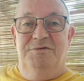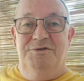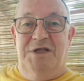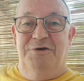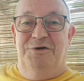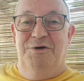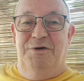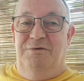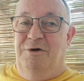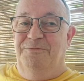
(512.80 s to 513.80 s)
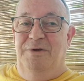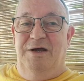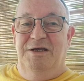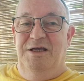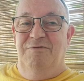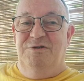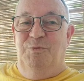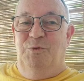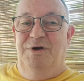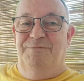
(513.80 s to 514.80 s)
stay tuned, and hopefully I can give you
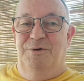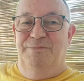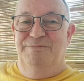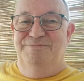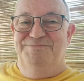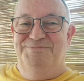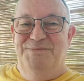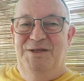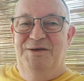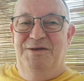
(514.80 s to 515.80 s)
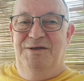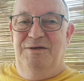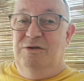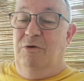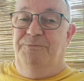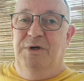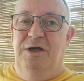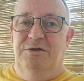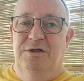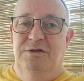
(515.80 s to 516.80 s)
some more info. Don't
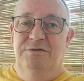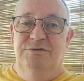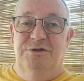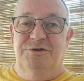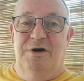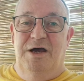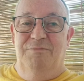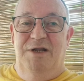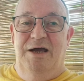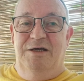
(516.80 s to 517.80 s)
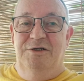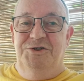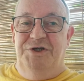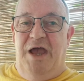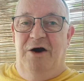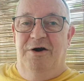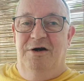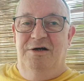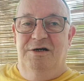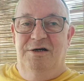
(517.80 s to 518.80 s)
forget to subscribe, like, and
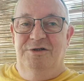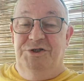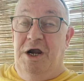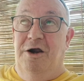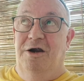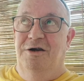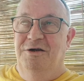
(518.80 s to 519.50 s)
shower. Yeah,